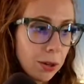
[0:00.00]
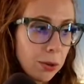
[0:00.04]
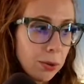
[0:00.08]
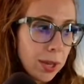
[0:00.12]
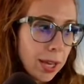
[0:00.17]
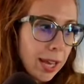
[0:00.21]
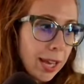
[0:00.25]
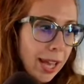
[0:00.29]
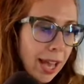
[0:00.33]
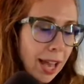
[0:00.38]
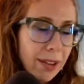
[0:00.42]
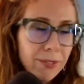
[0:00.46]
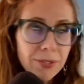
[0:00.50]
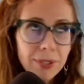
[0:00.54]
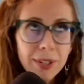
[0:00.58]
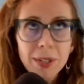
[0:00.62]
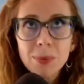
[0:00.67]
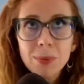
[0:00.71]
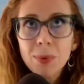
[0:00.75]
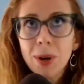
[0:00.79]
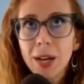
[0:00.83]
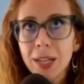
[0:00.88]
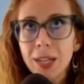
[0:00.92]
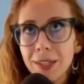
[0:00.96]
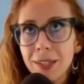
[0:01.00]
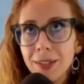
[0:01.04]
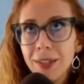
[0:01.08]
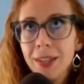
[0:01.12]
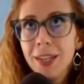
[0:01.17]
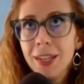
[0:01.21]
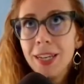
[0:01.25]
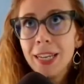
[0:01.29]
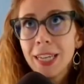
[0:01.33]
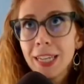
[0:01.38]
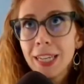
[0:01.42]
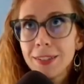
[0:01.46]
okay, everyone
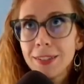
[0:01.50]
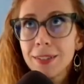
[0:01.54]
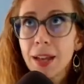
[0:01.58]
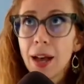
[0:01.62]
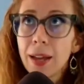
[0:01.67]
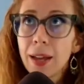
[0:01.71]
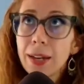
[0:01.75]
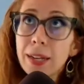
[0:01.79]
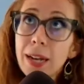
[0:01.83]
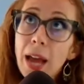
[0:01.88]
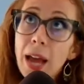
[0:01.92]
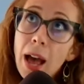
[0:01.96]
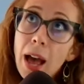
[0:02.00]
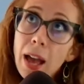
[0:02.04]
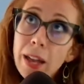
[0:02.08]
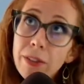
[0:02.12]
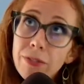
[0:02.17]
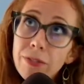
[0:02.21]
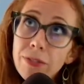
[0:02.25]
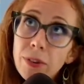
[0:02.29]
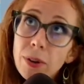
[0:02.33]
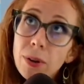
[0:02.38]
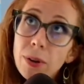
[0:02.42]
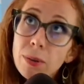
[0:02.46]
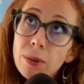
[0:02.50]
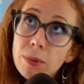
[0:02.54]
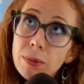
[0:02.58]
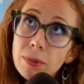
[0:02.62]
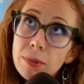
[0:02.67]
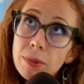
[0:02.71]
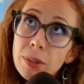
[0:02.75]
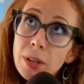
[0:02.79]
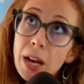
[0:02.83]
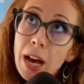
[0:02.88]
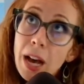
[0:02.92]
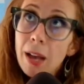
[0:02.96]
is on an iPhone.
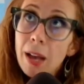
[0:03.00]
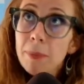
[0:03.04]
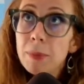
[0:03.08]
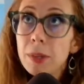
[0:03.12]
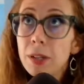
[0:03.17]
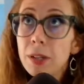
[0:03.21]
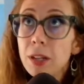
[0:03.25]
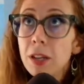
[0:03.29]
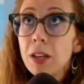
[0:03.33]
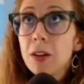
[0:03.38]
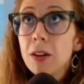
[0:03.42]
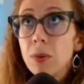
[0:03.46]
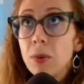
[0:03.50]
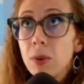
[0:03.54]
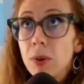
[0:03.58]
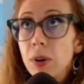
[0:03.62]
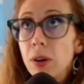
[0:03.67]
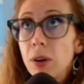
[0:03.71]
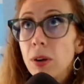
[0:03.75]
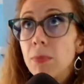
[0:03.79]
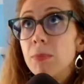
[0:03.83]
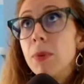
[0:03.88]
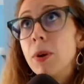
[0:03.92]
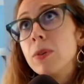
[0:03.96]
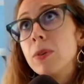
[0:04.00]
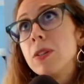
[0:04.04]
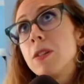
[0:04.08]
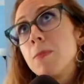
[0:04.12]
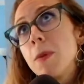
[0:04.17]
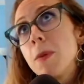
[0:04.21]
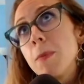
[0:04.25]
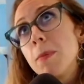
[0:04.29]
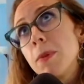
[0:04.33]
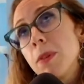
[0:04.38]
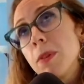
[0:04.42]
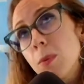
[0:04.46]
I'm going to ignore most of the
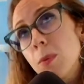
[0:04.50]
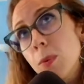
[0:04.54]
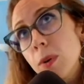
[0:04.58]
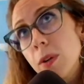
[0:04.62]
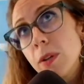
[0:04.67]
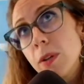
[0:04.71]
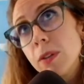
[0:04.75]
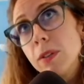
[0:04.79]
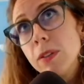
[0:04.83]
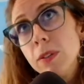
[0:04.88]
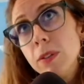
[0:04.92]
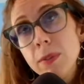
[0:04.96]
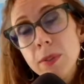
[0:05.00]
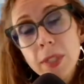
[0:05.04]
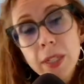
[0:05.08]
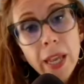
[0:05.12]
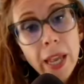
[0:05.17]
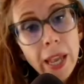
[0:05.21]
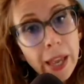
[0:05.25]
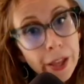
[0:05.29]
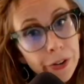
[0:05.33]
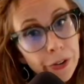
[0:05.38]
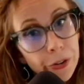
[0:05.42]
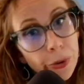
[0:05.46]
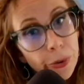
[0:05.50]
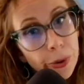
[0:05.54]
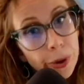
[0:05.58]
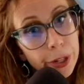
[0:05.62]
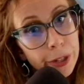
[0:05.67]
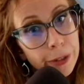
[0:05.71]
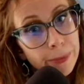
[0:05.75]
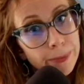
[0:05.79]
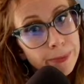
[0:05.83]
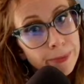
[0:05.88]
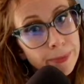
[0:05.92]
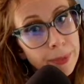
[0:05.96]
people in the world using
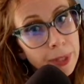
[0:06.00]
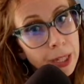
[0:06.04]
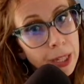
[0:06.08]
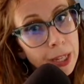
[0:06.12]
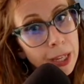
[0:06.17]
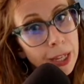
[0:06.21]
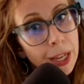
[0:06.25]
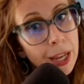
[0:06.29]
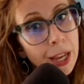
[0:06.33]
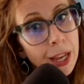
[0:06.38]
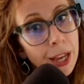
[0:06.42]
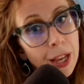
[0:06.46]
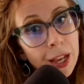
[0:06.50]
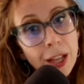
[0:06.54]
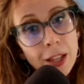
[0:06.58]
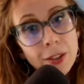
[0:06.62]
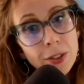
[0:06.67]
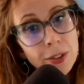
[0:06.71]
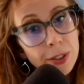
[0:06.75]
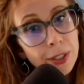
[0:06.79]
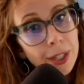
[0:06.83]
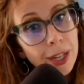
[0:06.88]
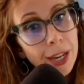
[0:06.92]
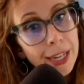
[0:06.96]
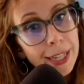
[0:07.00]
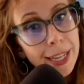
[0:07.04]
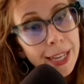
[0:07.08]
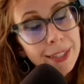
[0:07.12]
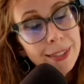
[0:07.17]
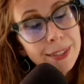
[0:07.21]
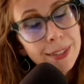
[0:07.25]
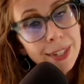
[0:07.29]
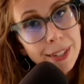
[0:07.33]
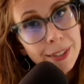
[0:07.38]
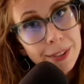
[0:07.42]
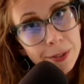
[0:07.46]
Android. Look, I can't
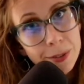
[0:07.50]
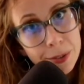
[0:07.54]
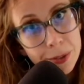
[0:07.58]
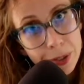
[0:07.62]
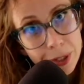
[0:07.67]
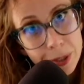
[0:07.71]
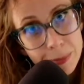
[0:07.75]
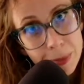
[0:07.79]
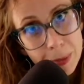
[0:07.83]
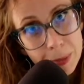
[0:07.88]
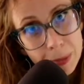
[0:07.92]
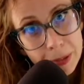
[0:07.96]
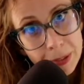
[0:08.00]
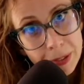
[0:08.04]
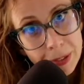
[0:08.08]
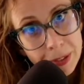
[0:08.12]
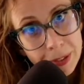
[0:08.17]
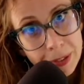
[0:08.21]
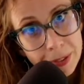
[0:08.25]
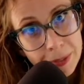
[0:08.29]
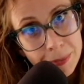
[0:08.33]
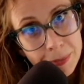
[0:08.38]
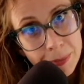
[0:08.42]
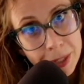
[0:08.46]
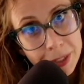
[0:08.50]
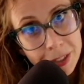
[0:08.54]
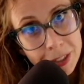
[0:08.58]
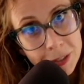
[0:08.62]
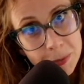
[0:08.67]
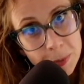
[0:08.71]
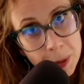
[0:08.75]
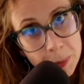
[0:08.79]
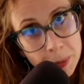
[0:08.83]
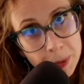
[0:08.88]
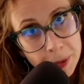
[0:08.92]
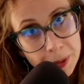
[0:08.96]
stand those green bubble message
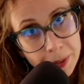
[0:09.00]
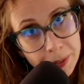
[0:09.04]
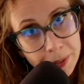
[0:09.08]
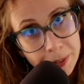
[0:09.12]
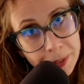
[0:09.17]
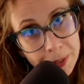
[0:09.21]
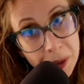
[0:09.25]
people,